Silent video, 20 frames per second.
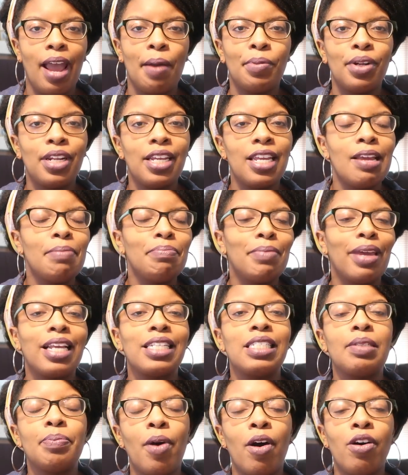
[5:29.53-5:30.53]
I'm gonna keep
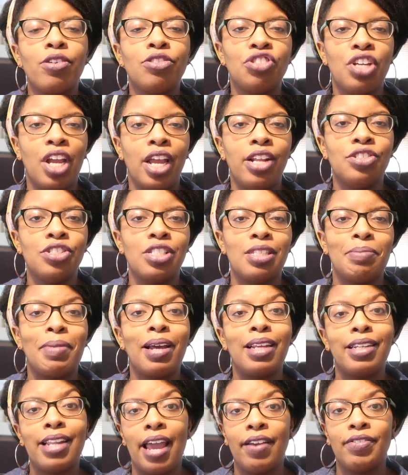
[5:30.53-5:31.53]
making small changes in
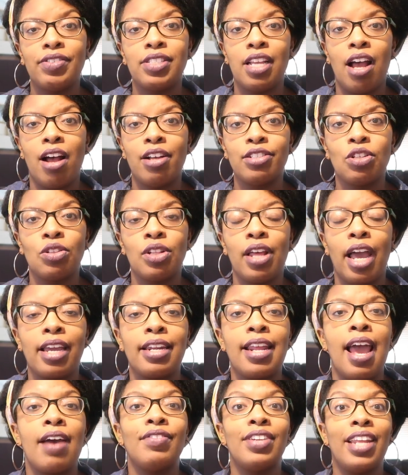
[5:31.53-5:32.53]
my lifestyle so that I
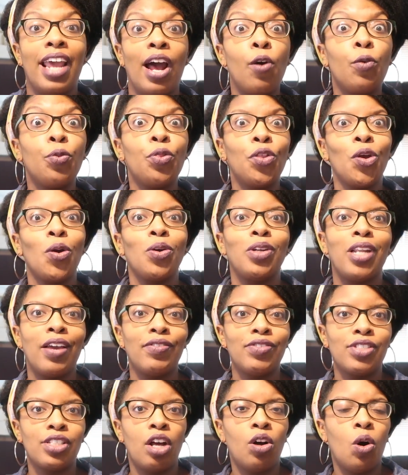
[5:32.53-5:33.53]
can have a healthier
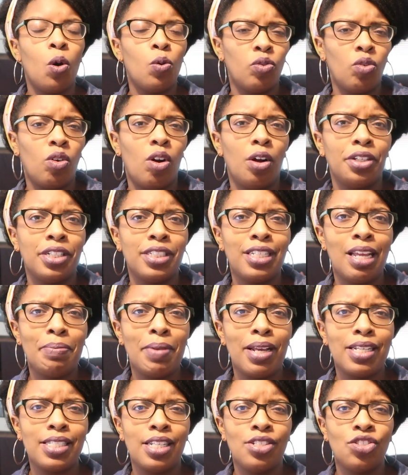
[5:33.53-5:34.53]
lifestyle overall. Does that
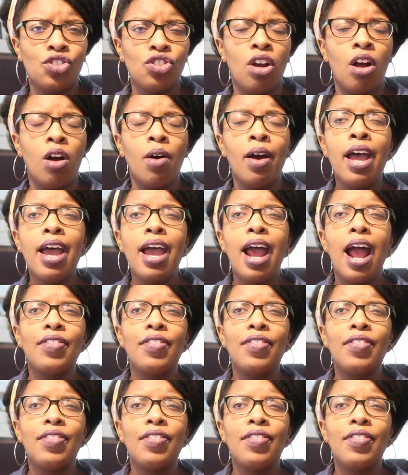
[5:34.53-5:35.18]
make sense, y'all?